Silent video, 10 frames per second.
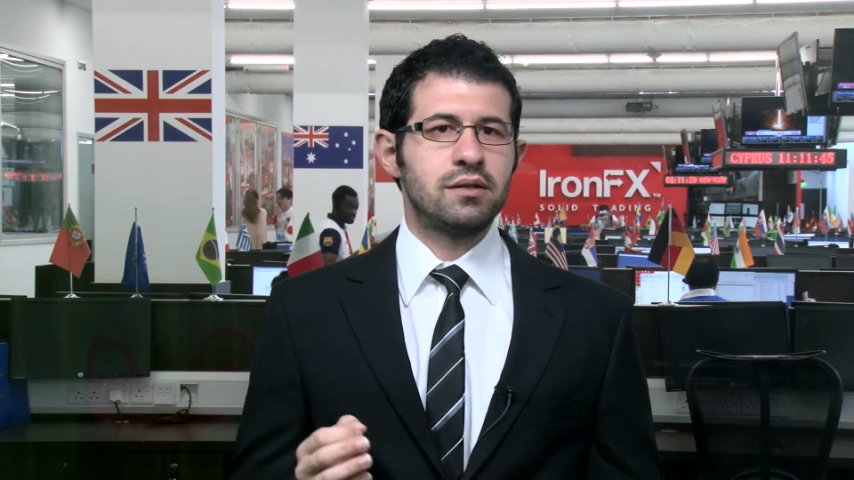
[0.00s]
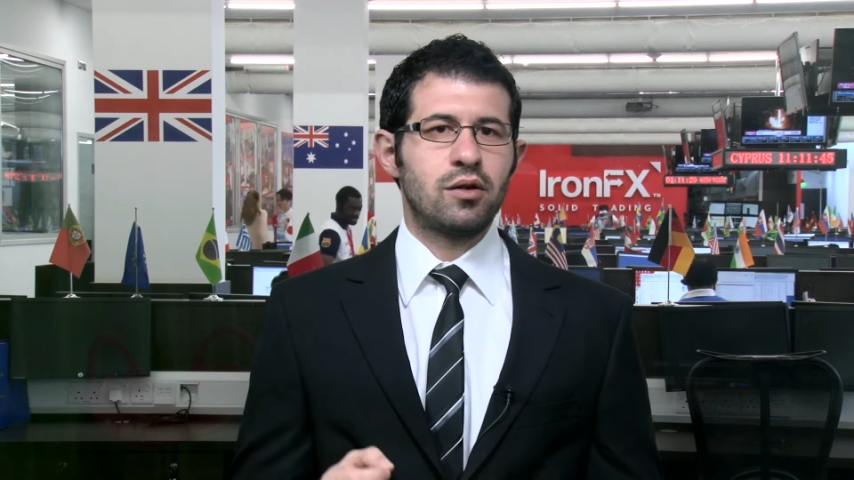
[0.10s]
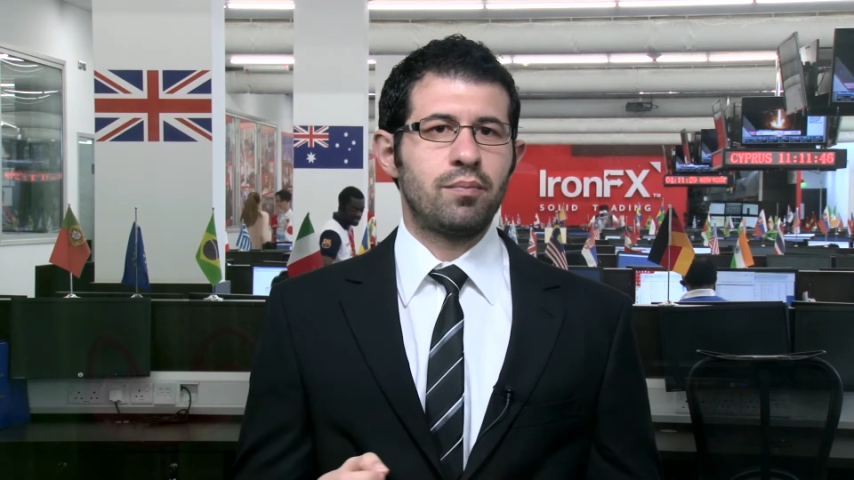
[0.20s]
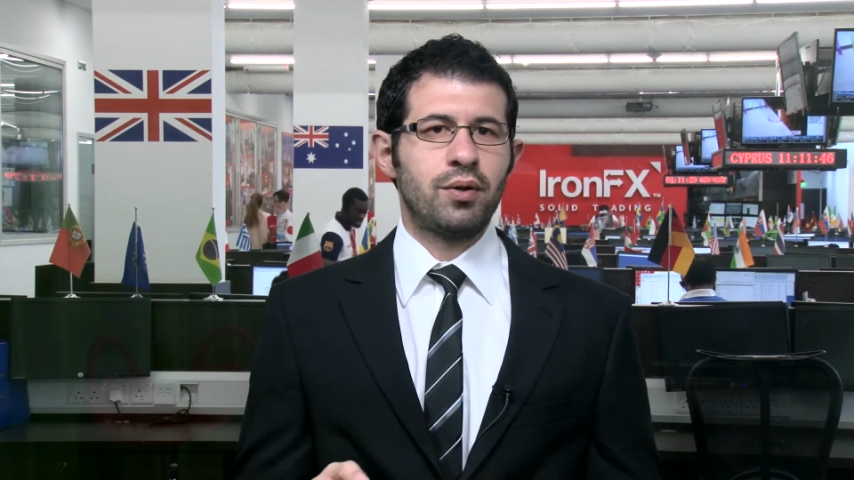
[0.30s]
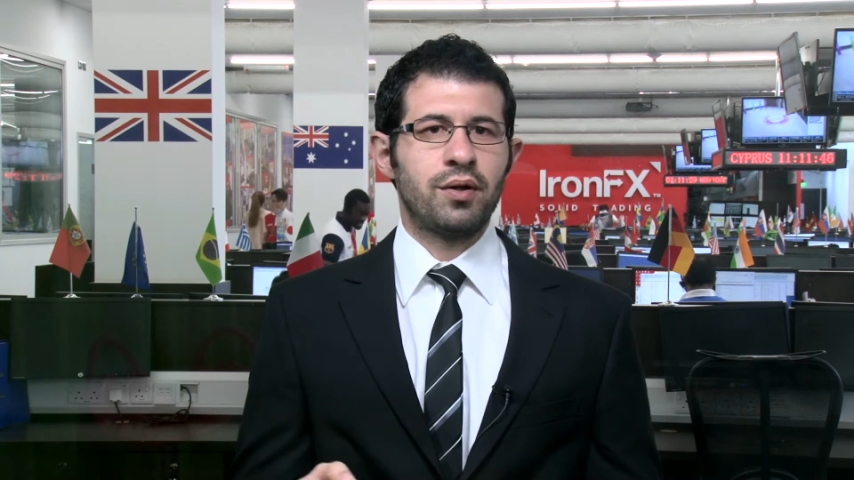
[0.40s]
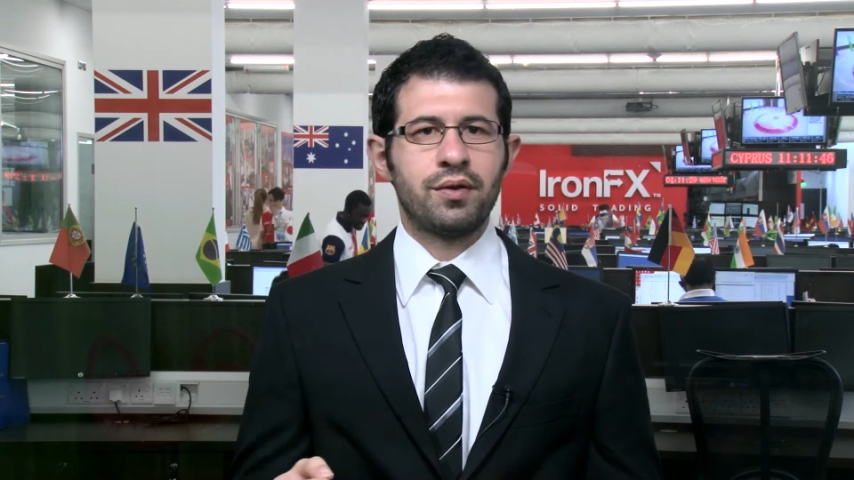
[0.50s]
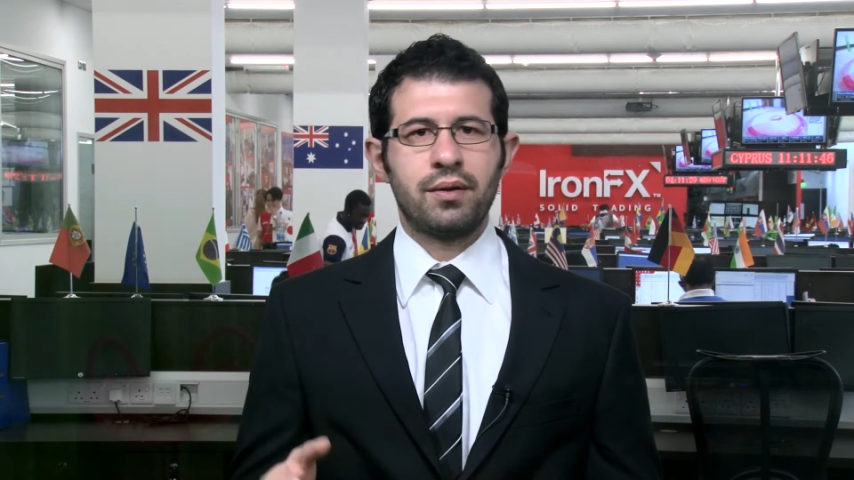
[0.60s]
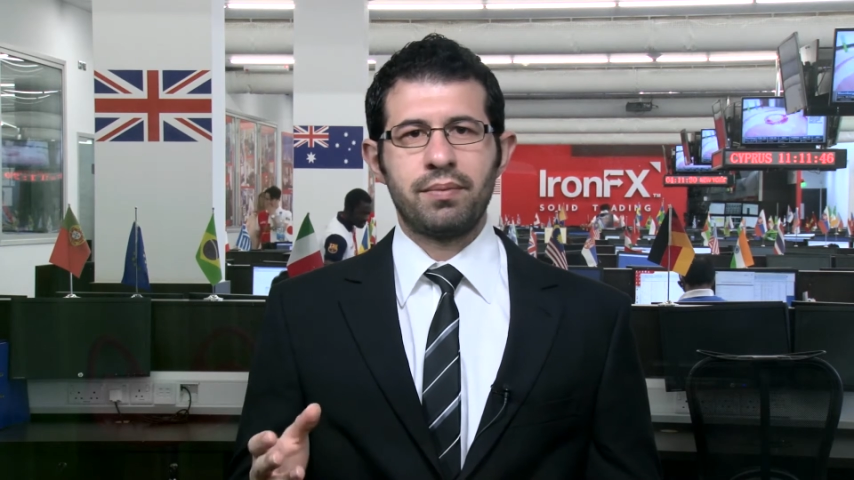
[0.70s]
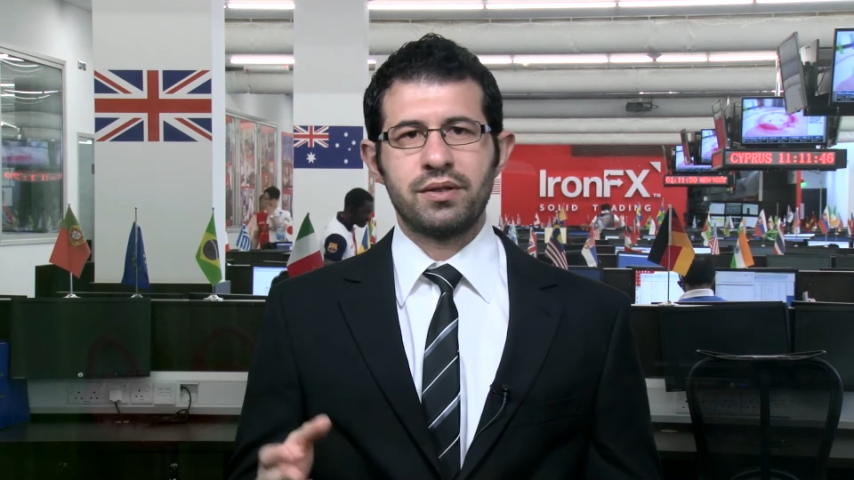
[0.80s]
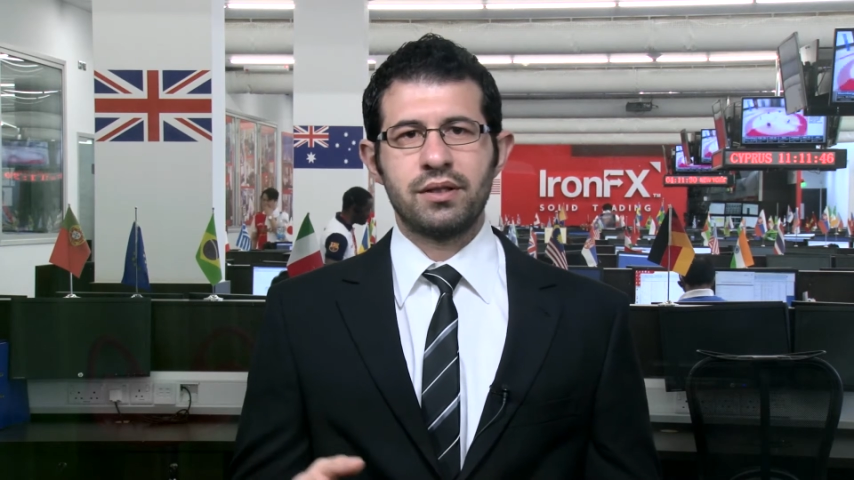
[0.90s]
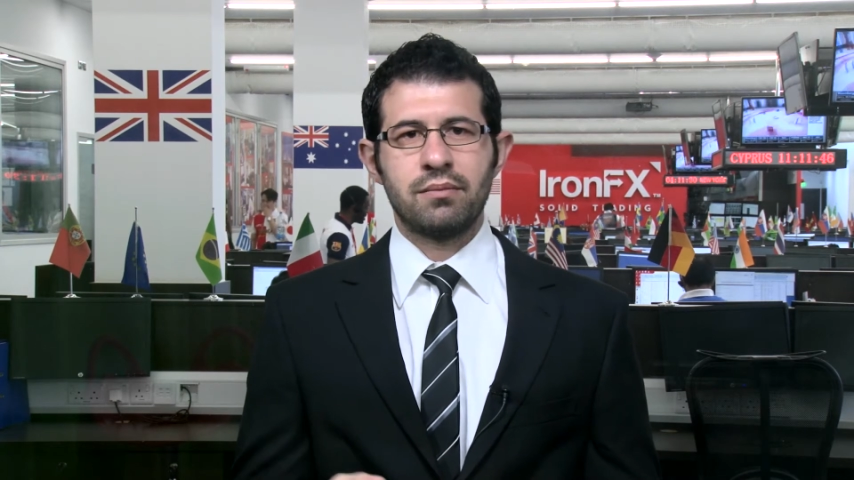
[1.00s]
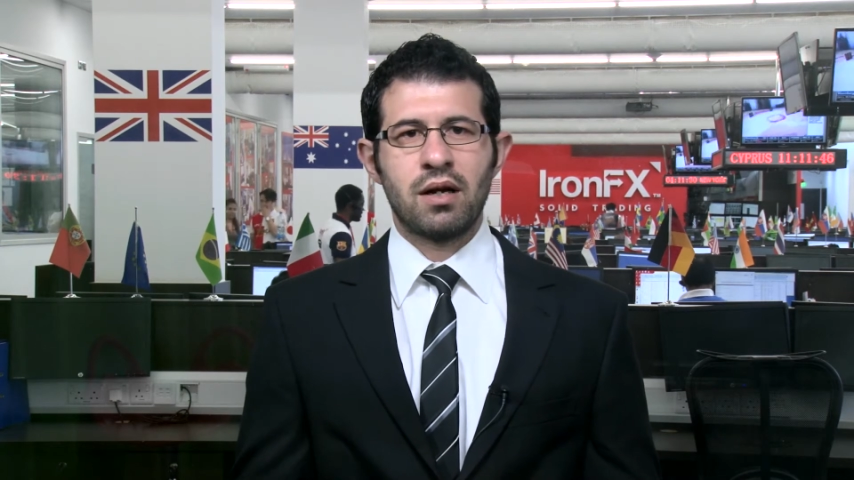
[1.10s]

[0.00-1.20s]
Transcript: zero point three percent